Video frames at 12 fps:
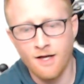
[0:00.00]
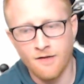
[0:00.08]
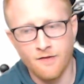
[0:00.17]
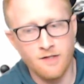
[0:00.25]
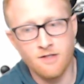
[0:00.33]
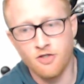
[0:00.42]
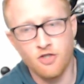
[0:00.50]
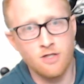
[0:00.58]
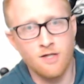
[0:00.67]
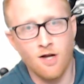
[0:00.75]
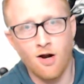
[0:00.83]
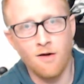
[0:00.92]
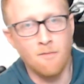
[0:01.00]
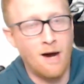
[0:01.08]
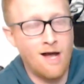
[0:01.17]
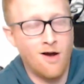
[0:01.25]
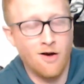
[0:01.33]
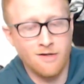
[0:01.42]
this is just my
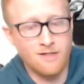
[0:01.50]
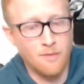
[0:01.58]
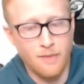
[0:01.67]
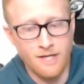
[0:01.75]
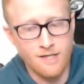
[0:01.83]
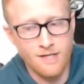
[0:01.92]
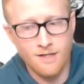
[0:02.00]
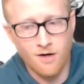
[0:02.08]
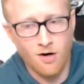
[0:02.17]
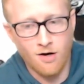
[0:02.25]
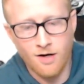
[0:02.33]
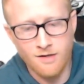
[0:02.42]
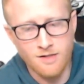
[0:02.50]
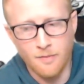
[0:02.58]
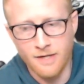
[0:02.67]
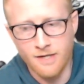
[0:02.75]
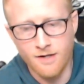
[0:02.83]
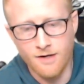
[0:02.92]
honest opinion, our honest
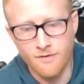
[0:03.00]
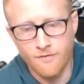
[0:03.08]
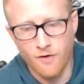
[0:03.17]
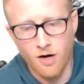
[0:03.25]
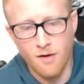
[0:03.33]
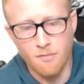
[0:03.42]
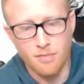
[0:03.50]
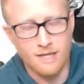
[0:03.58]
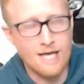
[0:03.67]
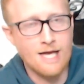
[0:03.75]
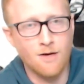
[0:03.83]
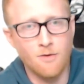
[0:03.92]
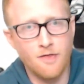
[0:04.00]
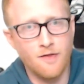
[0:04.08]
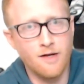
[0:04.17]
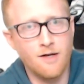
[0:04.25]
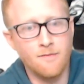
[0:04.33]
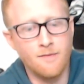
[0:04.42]
opinion from playing with
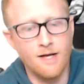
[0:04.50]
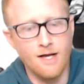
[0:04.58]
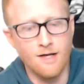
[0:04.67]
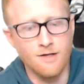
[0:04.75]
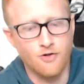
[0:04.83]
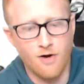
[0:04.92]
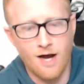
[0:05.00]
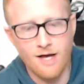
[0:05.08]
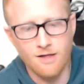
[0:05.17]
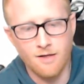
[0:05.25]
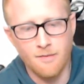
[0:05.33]
them and trying them